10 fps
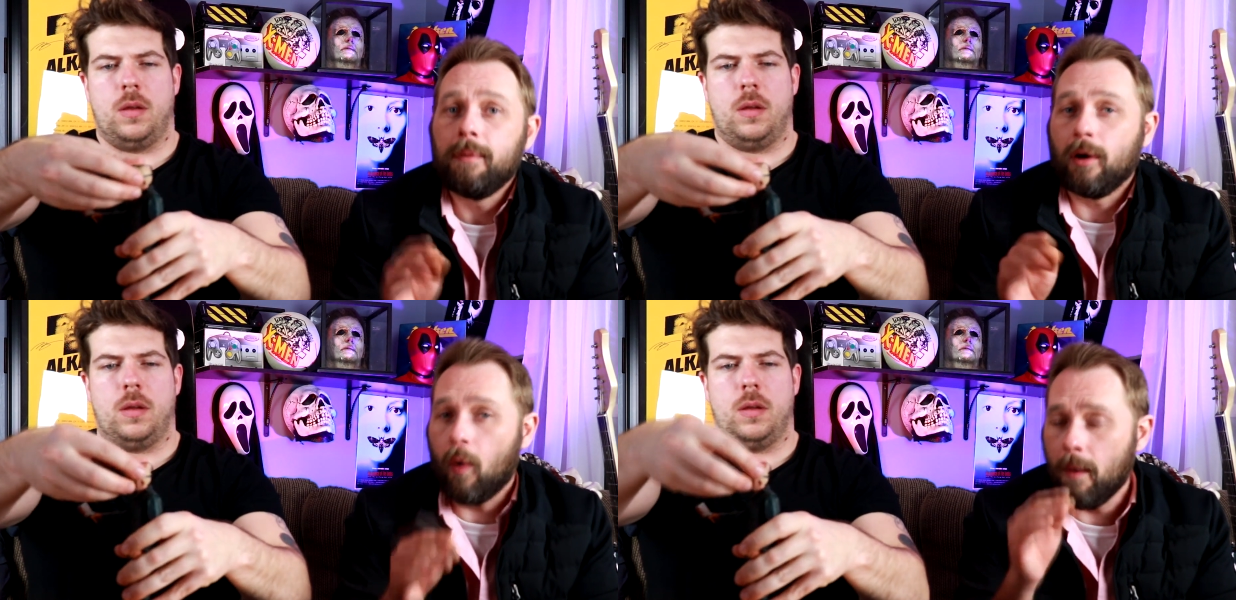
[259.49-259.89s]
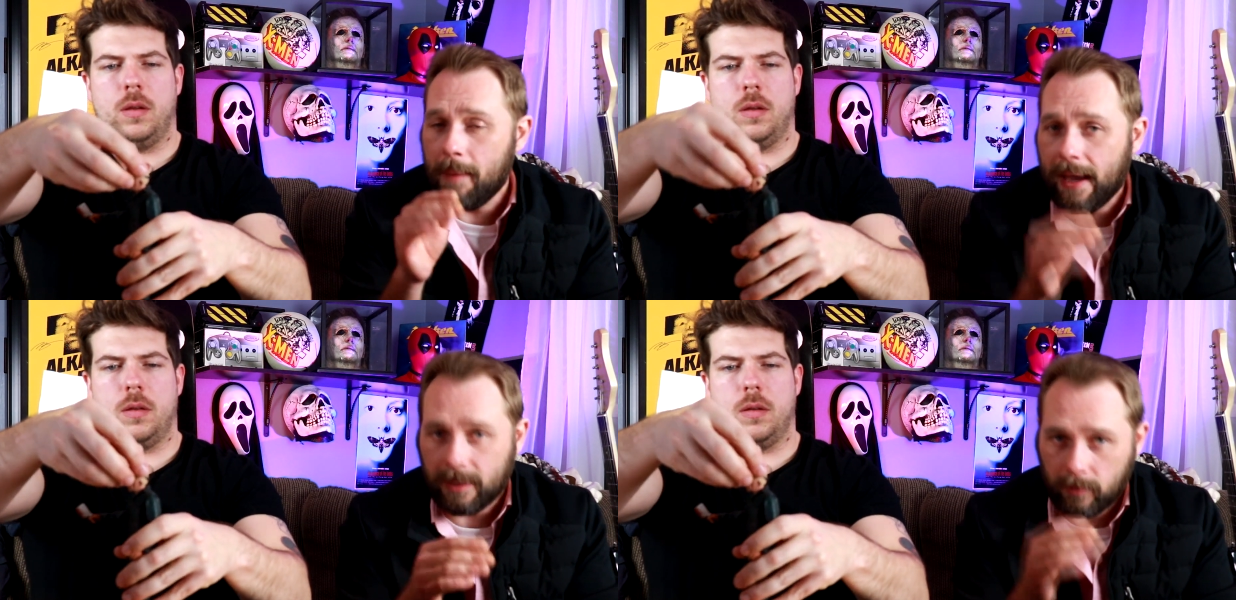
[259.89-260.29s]
Speaker 1: But
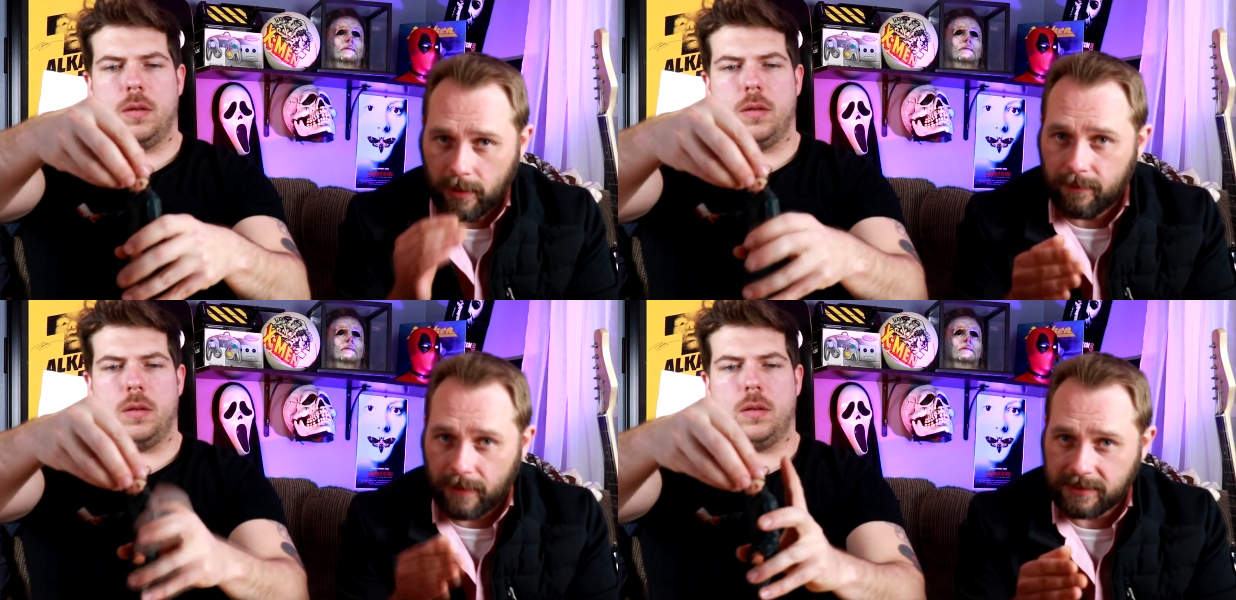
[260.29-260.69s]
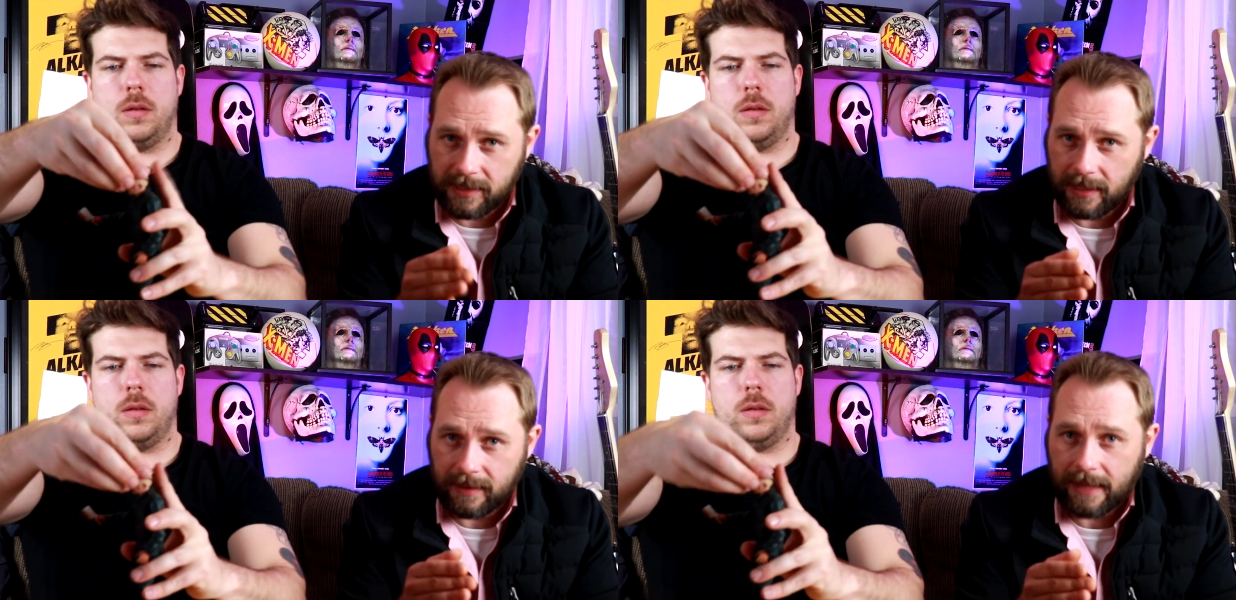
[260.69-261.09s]
going back and
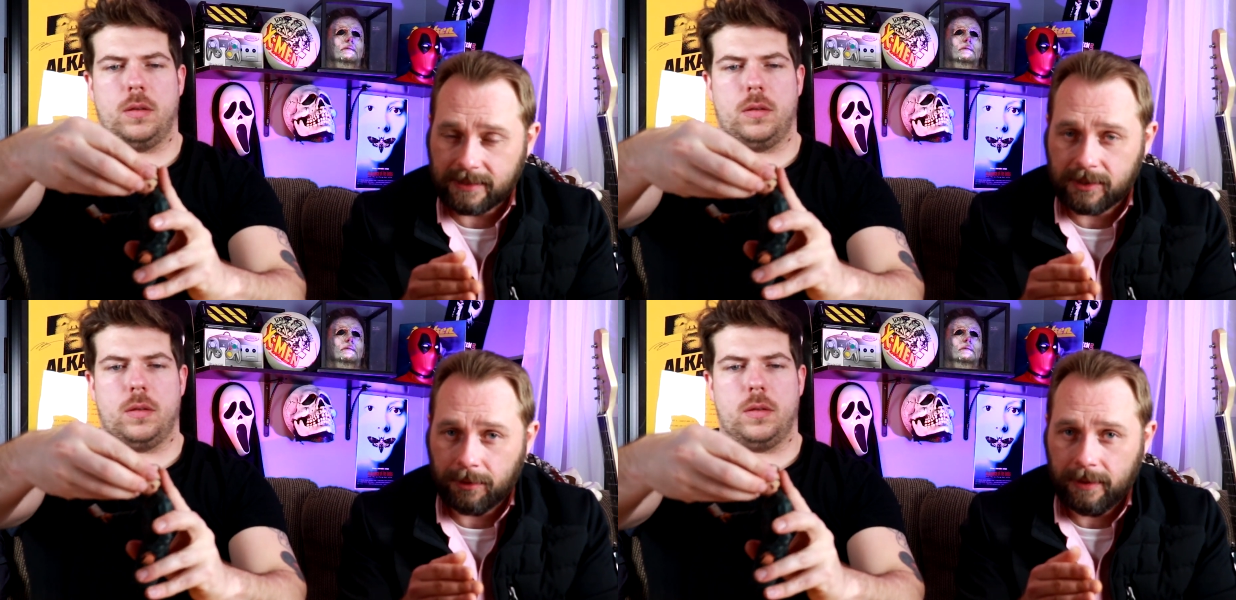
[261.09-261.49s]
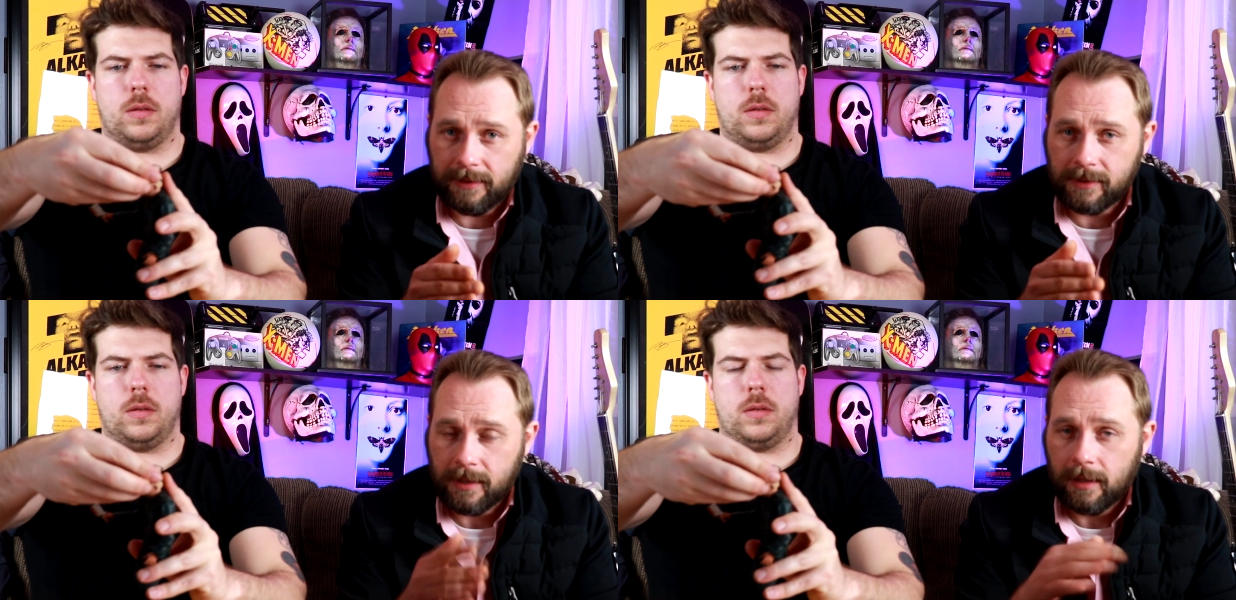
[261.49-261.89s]
revisiting that
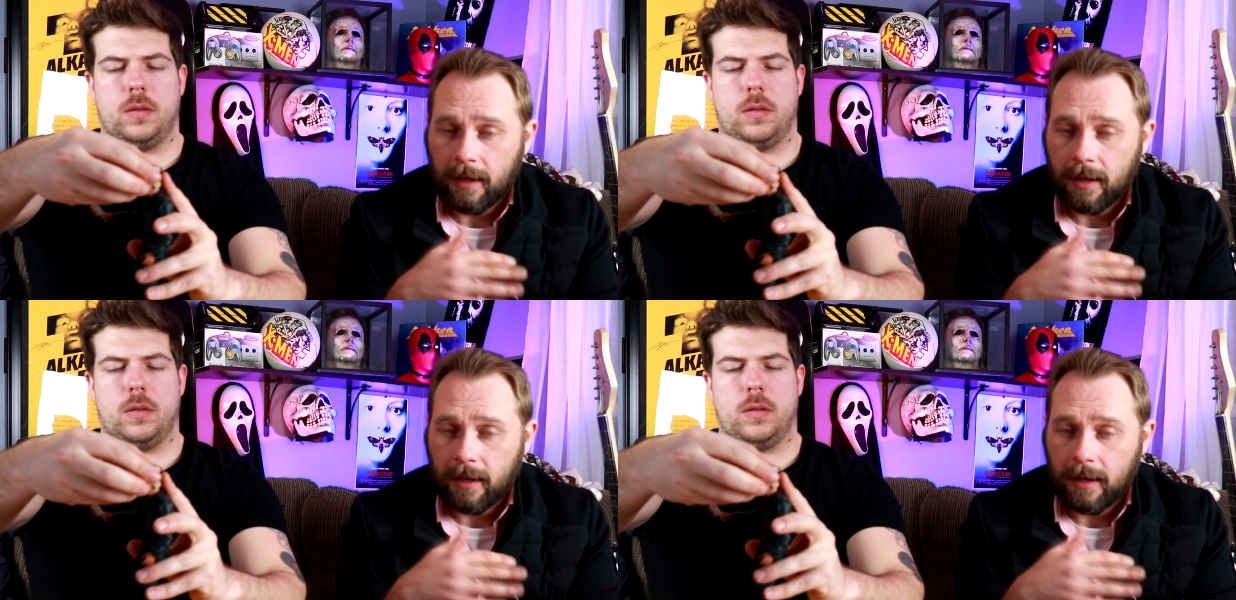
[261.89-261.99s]
series